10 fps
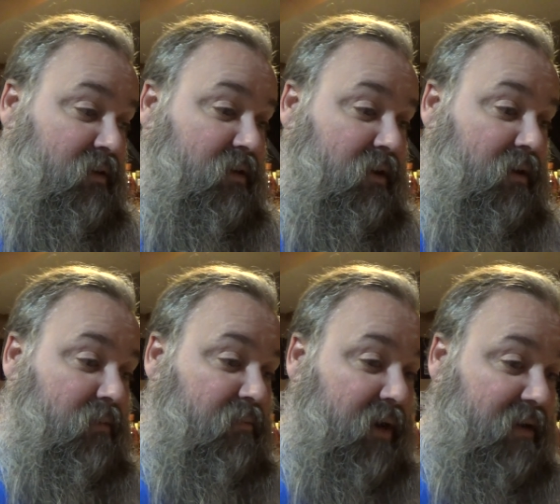
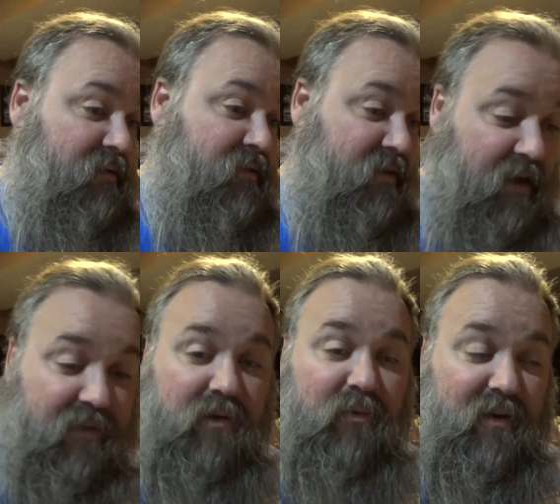Um, but
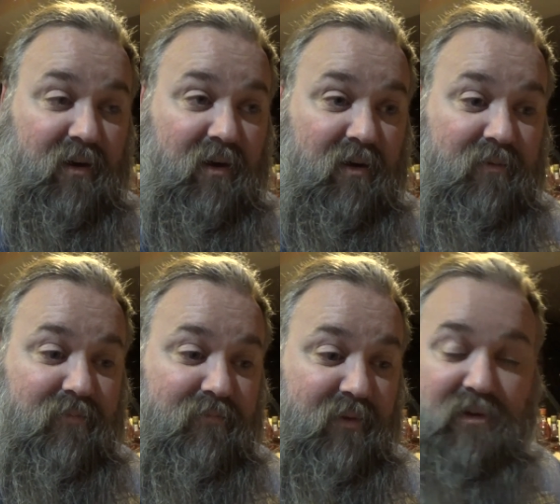together, we are
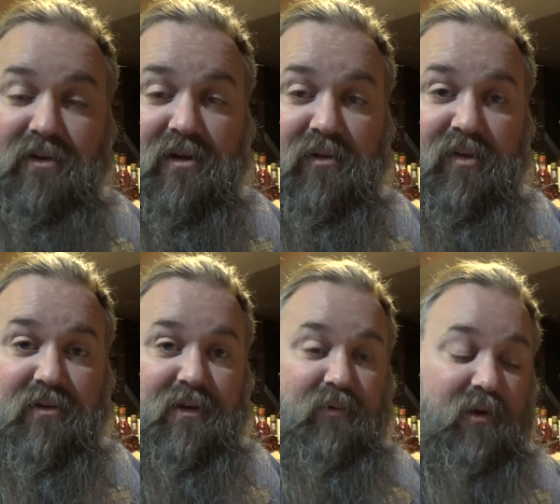building a community.